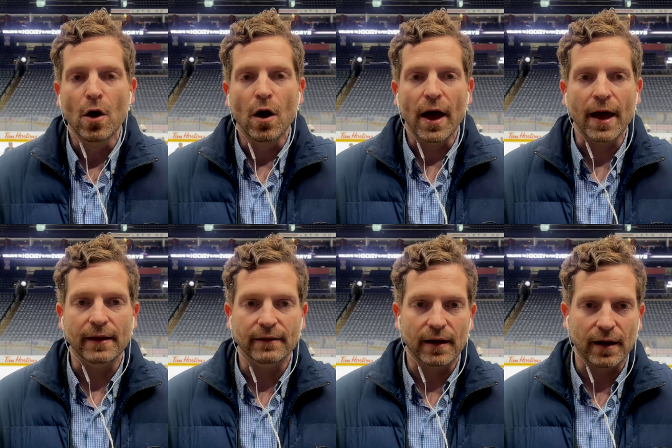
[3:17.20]

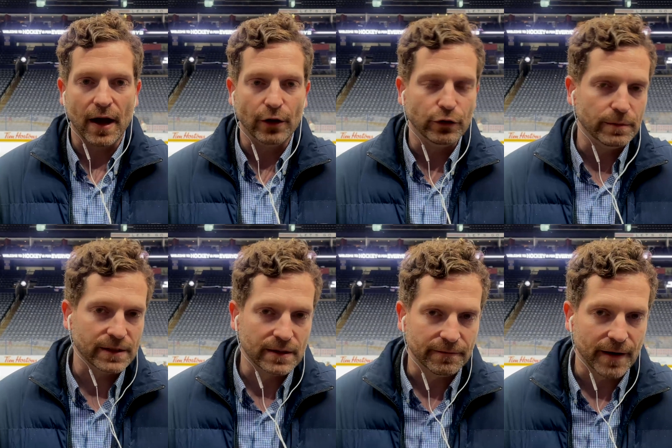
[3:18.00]
And Kyle
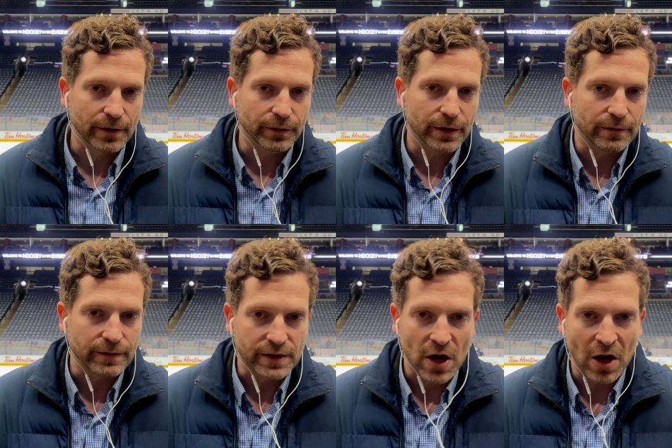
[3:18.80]
Dubas, in the final year of
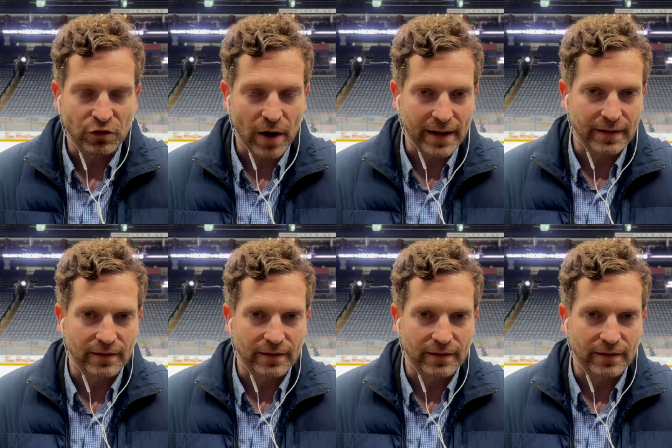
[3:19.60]
his contract,